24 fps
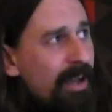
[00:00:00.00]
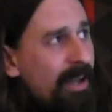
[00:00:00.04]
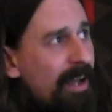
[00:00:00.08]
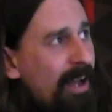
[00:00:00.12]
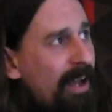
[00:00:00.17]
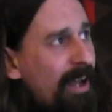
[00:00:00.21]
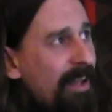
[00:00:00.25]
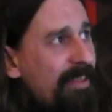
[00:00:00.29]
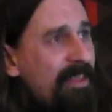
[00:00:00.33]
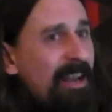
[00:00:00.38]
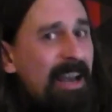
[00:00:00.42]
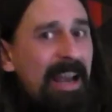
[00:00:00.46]

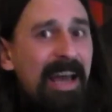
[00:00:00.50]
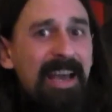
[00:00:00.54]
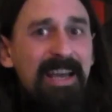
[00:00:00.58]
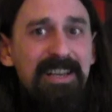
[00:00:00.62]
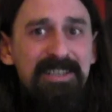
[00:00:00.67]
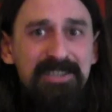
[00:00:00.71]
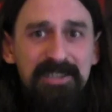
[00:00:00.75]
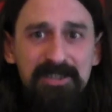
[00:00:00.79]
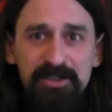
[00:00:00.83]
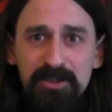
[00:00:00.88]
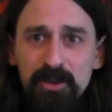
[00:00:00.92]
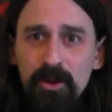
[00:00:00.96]
the
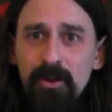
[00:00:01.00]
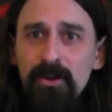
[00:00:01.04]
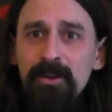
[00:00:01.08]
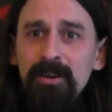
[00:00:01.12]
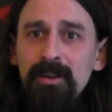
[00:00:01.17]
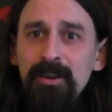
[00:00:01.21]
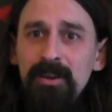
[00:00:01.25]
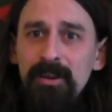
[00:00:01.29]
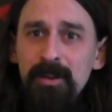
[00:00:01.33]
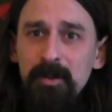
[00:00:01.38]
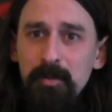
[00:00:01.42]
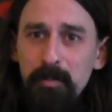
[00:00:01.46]
Lazy Song
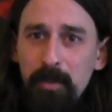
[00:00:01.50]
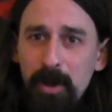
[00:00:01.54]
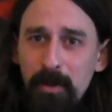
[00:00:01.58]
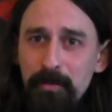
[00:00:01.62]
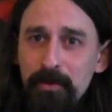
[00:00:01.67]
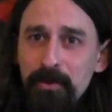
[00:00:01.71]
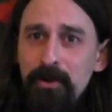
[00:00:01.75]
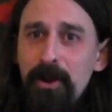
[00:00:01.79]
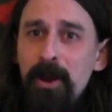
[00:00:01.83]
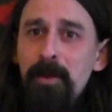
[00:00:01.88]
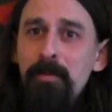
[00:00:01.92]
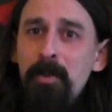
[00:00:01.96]
by
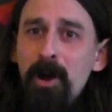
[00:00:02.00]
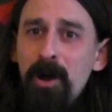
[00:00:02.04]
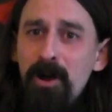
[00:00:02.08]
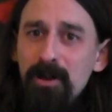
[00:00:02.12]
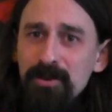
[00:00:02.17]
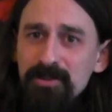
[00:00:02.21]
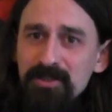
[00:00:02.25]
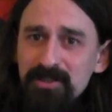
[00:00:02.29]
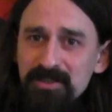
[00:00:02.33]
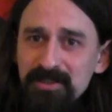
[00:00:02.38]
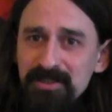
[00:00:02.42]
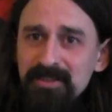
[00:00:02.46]
Bruno
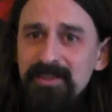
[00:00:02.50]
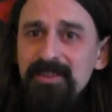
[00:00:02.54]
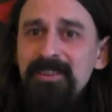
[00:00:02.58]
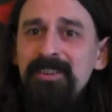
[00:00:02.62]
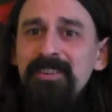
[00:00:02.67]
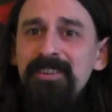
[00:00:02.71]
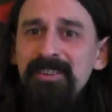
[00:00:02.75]
Mars.